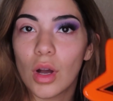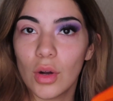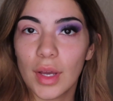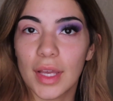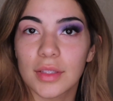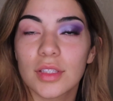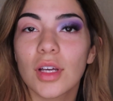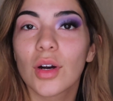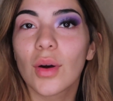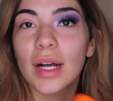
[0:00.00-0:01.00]
Okay,
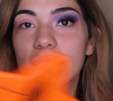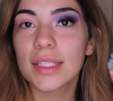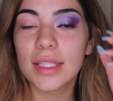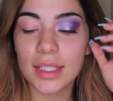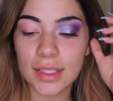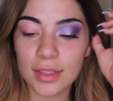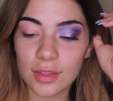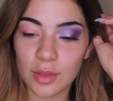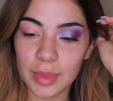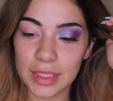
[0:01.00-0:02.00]
so I did things a
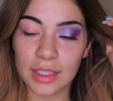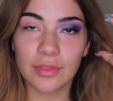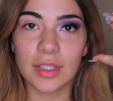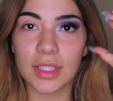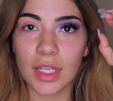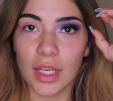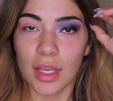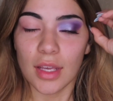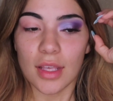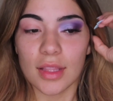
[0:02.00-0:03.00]
little bit different.
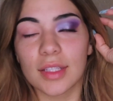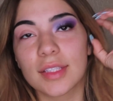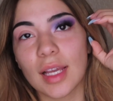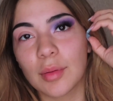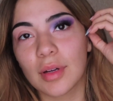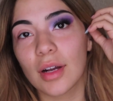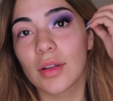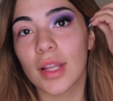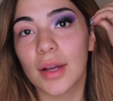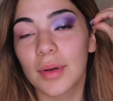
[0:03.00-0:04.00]
This time
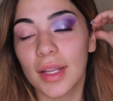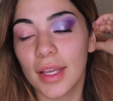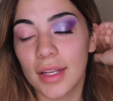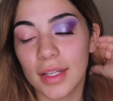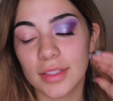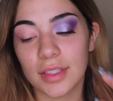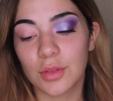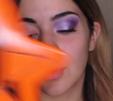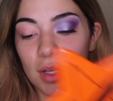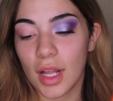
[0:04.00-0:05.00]
around, I went ahead and did
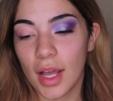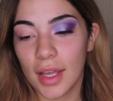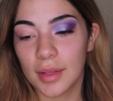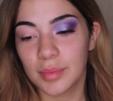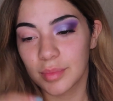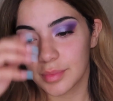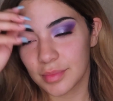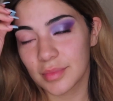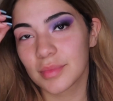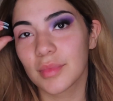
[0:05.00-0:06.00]
one eye
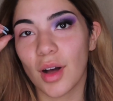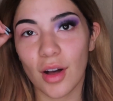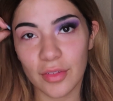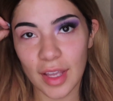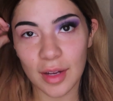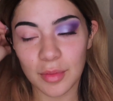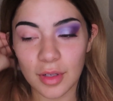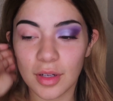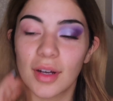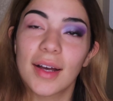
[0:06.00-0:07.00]
off
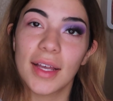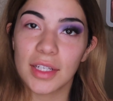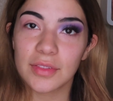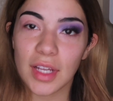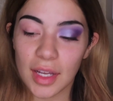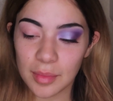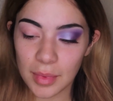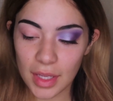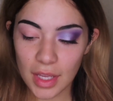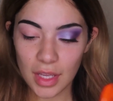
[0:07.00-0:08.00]
camera ahead of time.
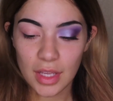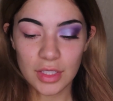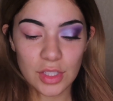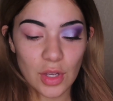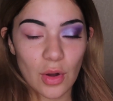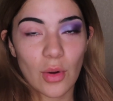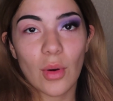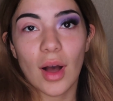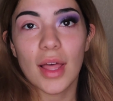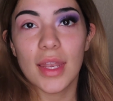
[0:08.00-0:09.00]

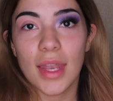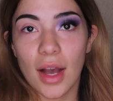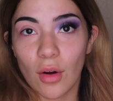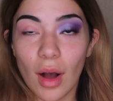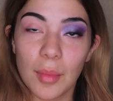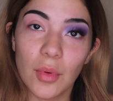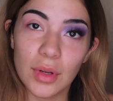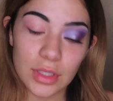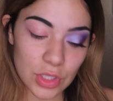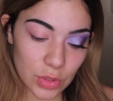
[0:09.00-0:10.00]
So now I'm
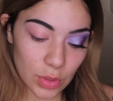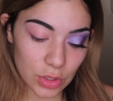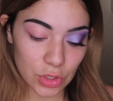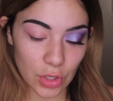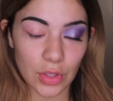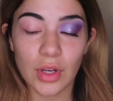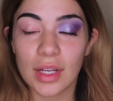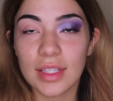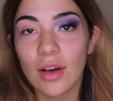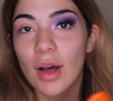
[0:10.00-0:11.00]
going to show you
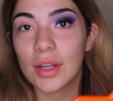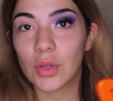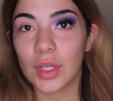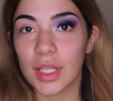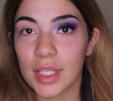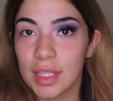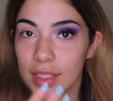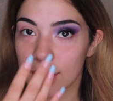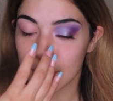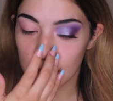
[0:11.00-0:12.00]
guys how I created this